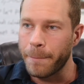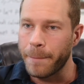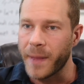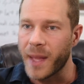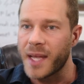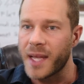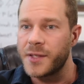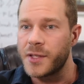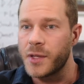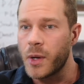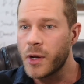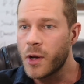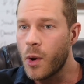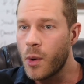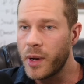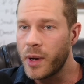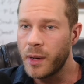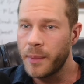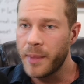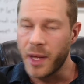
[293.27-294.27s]
And so I go
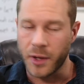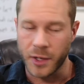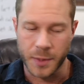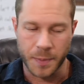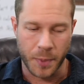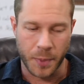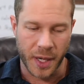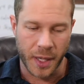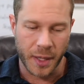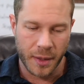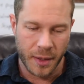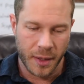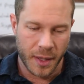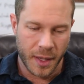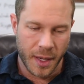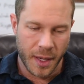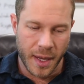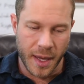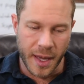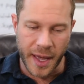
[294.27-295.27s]
in on my lunch break
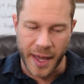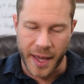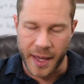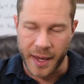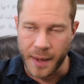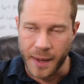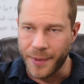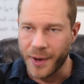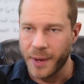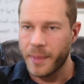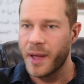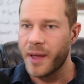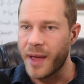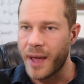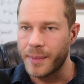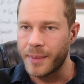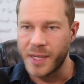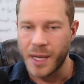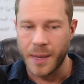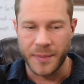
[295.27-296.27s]
and I bring my
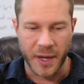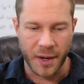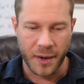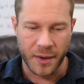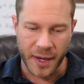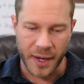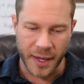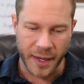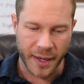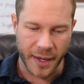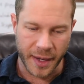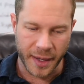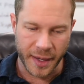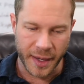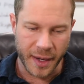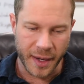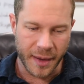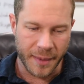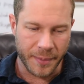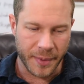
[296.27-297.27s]
laptop there and I, and I
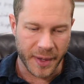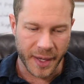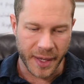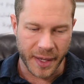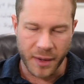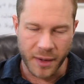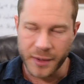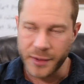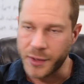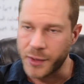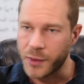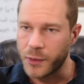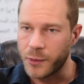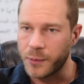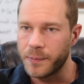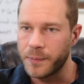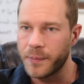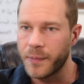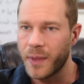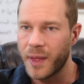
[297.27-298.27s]
get up and I get on
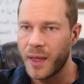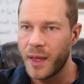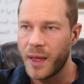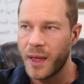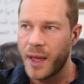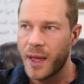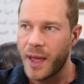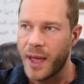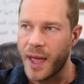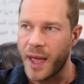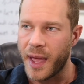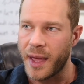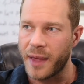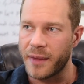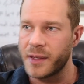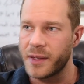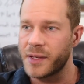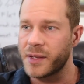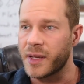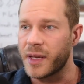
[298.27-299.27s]
Zoom.
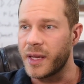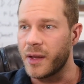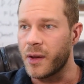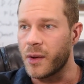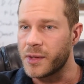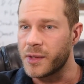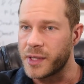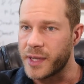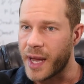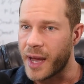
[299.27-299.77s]
And this lady owns an